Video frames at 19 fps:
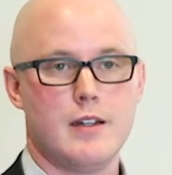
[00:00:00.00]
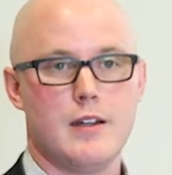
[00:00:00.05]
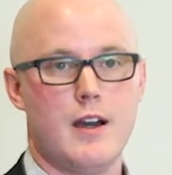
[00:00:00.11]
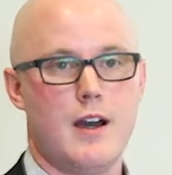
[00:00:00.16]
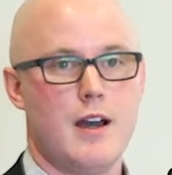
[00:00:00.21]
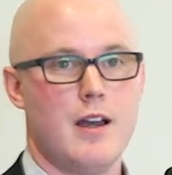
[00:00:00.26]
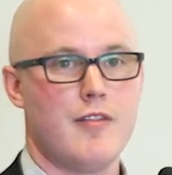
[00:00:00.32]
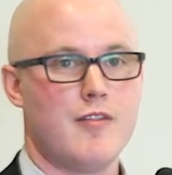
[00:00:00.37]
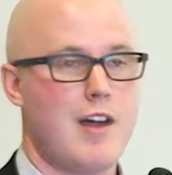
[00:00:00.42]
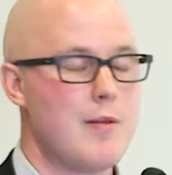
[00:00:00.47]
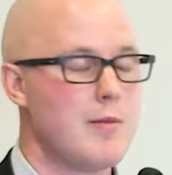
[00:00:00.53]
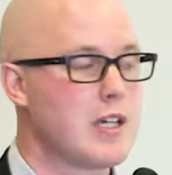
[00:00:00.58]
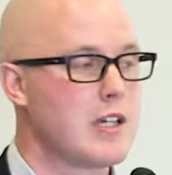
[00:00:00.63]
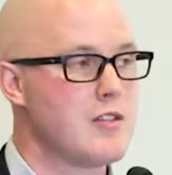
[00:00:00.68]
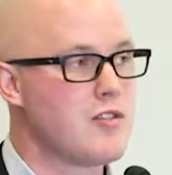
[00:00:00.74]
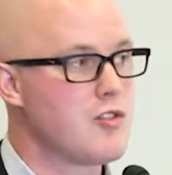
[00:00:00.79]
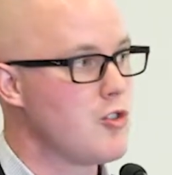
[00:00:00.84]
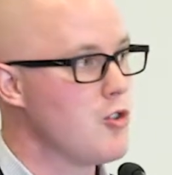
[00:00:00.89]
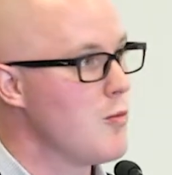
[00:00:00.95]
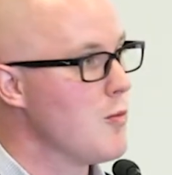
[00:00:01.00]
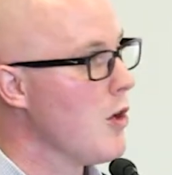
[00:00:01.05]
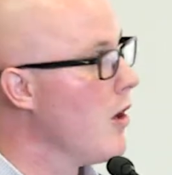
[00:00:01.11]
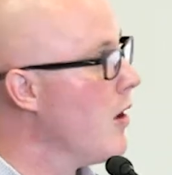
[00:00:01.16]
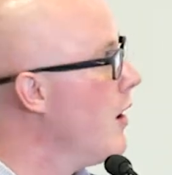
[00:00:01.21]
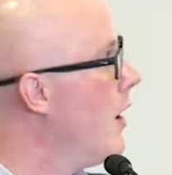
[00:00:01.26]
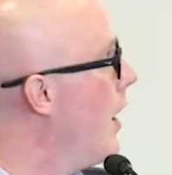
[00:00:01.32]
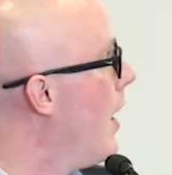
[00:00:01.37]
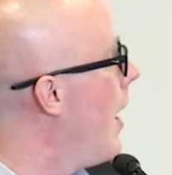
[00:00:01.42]
If I'm a
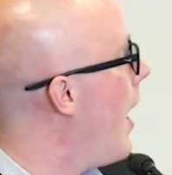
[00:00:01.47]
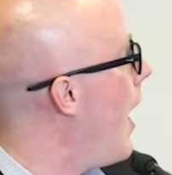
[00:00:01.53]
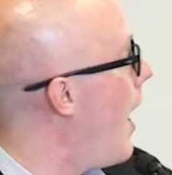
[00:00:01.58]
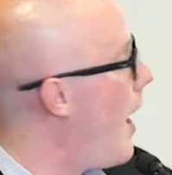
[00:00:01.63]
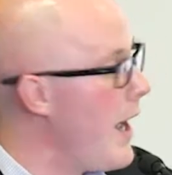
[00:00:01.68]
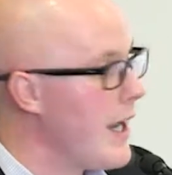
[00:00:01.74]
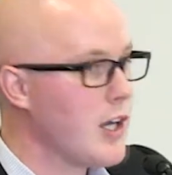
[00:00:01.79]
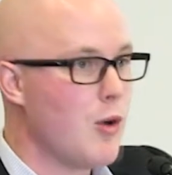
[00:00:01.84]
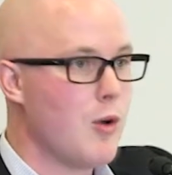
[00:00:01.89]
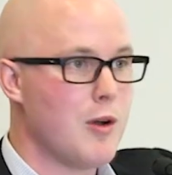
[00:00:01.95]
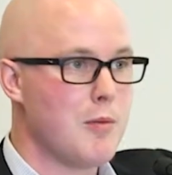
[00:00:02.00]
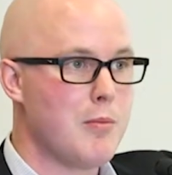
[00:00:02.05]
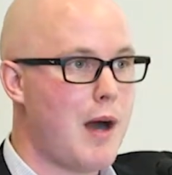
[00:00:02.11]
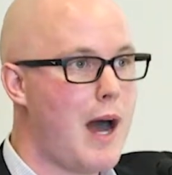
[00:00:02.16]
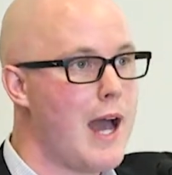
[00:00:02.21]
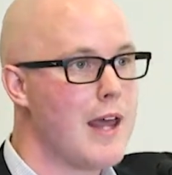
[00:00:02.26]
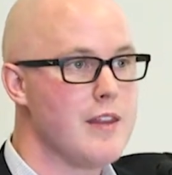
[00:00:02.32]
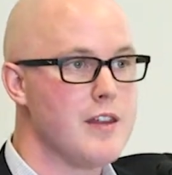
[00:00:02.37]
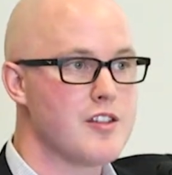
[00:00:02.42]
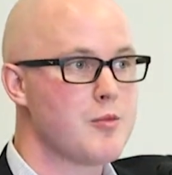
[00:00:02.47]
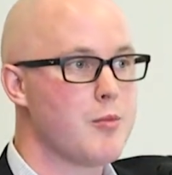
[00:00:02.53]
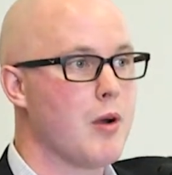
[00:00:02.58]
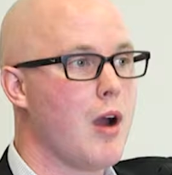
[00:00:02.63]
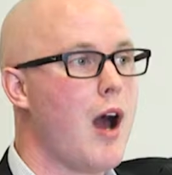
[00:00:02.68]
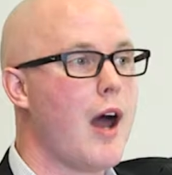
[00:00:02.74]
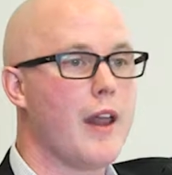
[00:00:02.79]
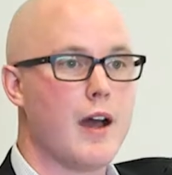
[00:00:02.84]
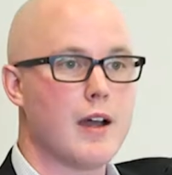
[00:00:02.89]
consumer, I go and buy this
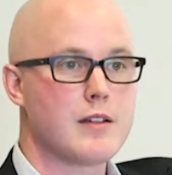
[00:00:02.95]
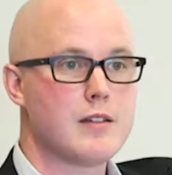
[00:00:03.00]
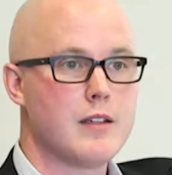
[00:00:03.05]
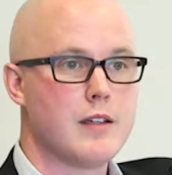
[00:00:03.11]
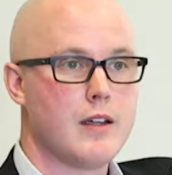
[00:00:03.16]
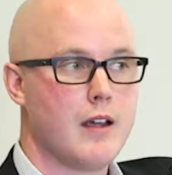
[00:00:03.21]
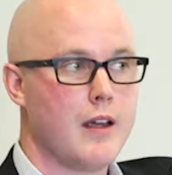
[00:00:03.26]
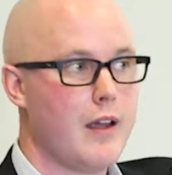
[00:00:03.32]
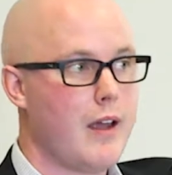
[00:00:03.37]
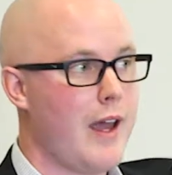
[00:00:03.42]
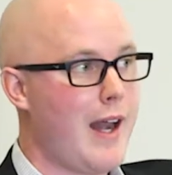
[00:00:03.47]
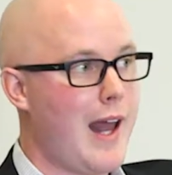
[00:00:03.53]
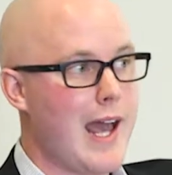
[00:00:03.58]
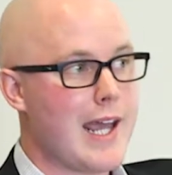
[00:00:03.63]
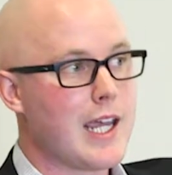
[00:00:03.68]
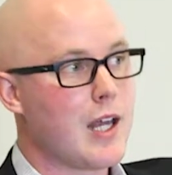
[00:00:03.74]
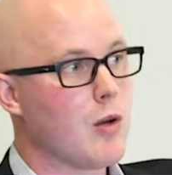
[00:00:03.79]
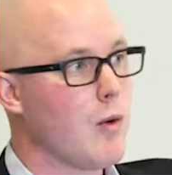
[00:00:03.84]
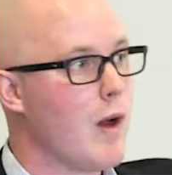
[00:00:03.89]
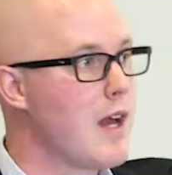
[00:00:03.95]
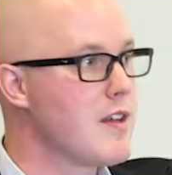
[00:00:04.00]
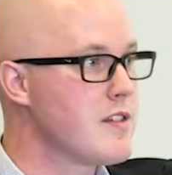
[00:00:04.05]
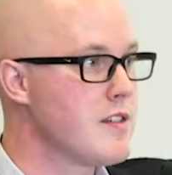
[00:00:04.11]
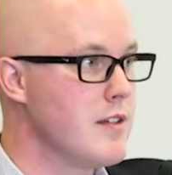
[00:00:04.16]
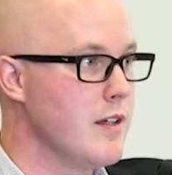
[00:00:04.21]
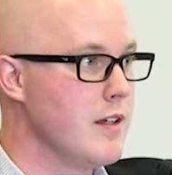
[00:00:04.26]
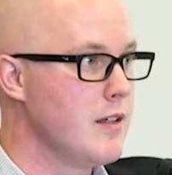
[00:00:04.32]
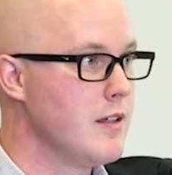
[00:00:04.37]
product, and I get
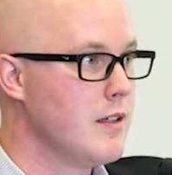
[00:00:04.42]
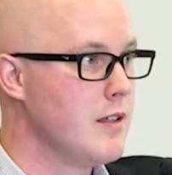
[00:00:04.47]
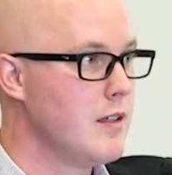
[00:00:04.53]
arrested.